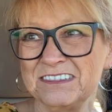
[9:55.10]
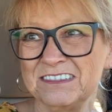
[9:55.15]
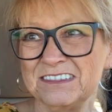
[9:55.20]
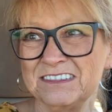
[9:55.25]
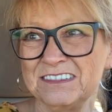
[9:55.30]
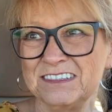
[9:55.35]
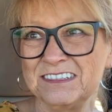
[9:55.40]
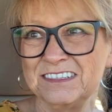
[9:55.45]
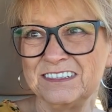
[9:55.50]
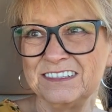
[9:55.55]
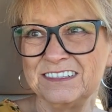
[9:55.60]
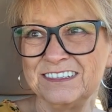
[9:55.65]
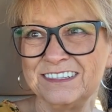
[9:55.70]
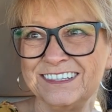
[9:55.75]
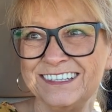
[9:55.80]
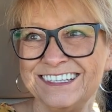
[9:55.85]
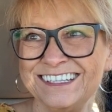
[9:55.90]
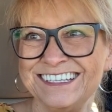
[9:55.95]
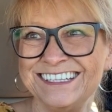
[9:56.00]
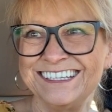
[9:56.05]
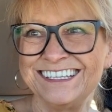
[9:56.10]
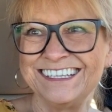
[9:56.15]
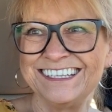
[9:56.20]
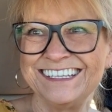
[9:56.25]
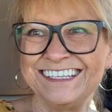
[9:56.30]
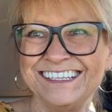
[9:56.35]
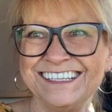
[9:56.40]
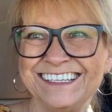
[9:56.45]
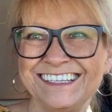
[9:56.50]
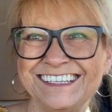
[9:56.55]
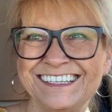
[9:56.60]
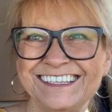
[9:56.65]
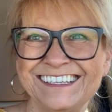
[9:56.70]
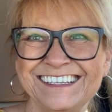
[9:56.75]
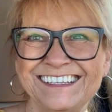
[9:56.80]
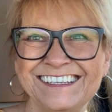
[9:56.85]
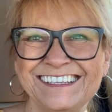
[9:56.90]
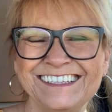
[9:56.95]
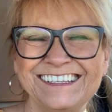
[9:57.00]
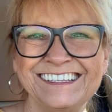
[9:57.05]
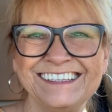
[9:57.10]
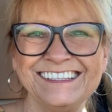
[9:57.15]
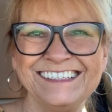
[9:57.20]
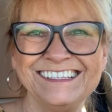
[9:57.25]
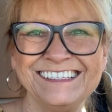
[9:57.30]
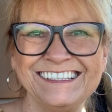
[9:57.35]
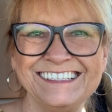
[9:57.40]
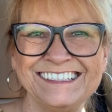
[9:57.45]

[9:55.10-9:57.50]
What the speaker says: No one is speaking in this clip.